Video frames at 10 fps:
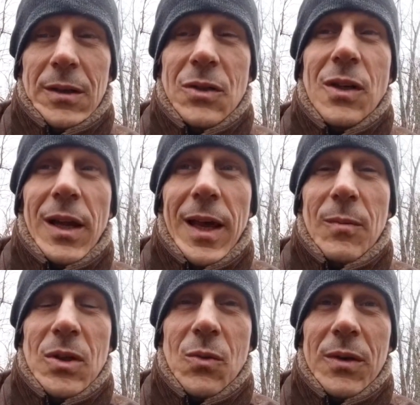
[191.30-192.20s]
there's
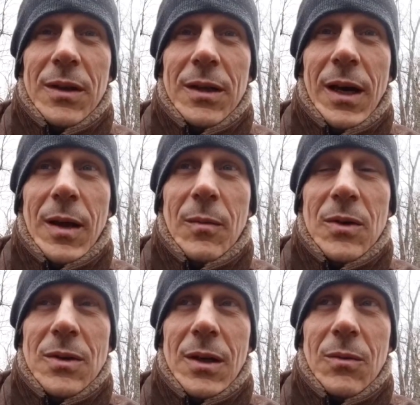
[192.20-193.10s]
dilemmas within
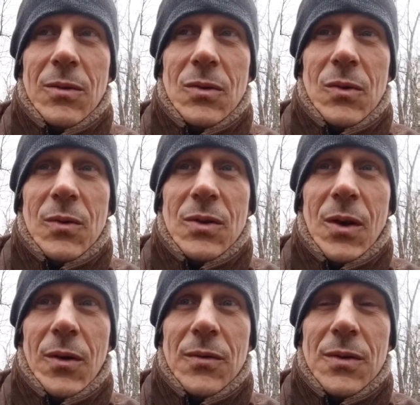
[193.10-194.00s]
dilemmas that
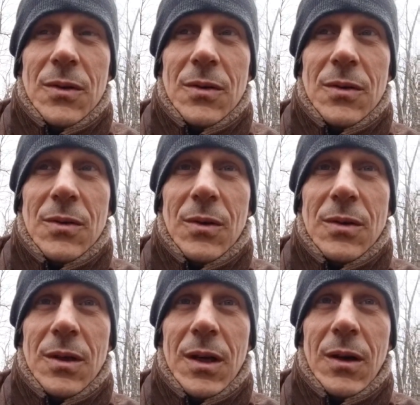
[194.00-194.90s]
resolves so
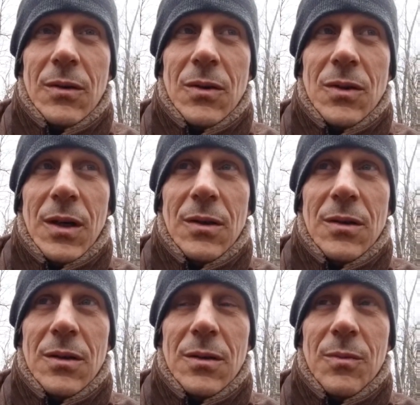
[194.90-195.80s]
as the character
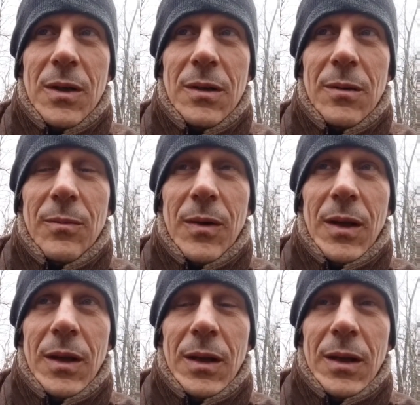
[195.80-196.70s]
changes but um,
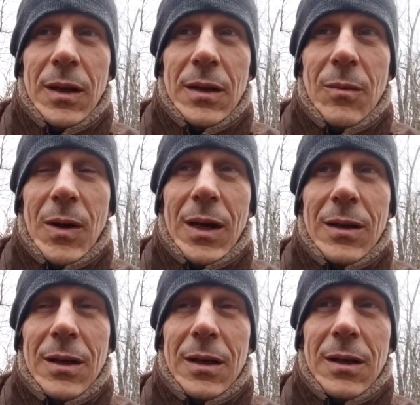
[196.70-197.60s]
the main
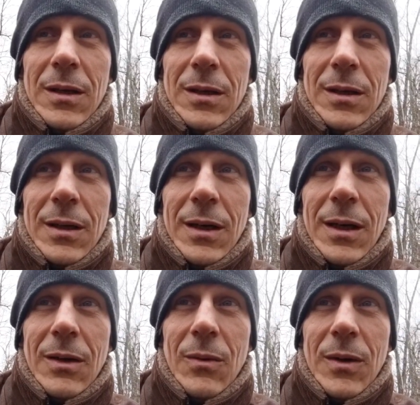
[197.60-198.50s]
thing
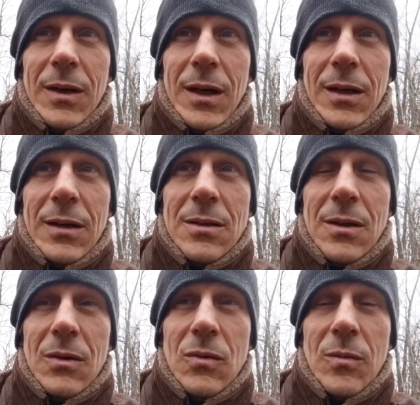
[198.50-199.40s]
i know what that is
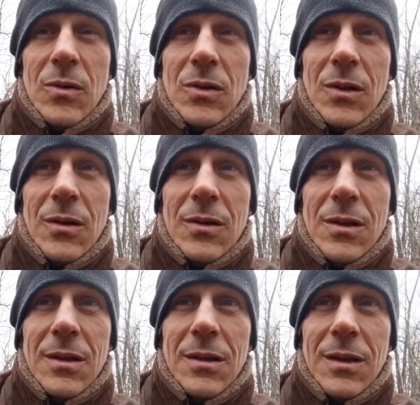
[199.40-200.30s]
in the dreamer
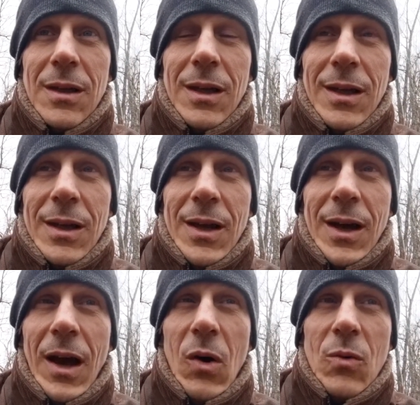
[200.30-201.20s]
series and
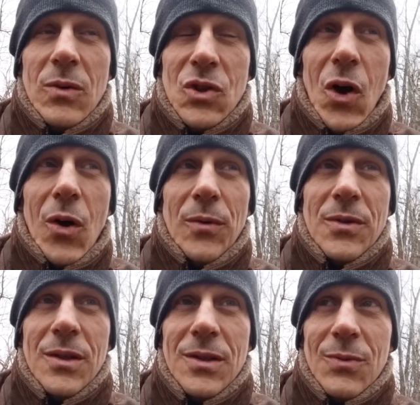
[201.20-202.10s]
how it
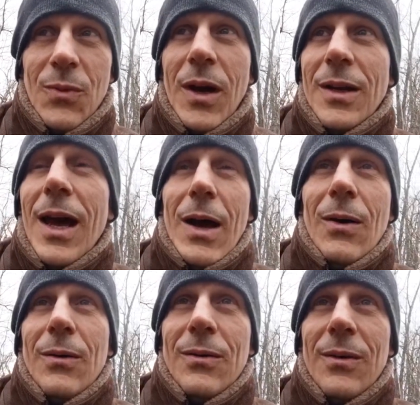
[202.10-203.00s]
resolves is right
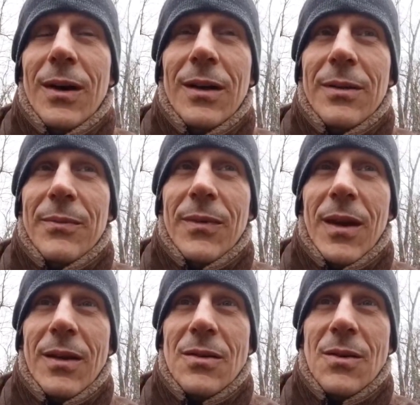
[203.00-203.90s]
now right
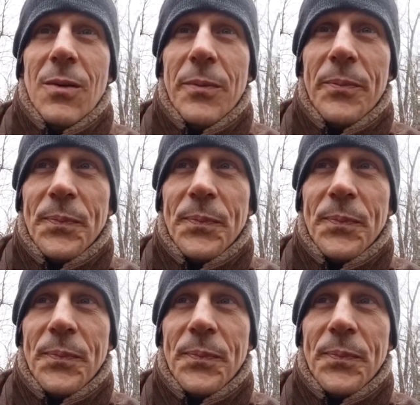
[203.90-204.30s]
and so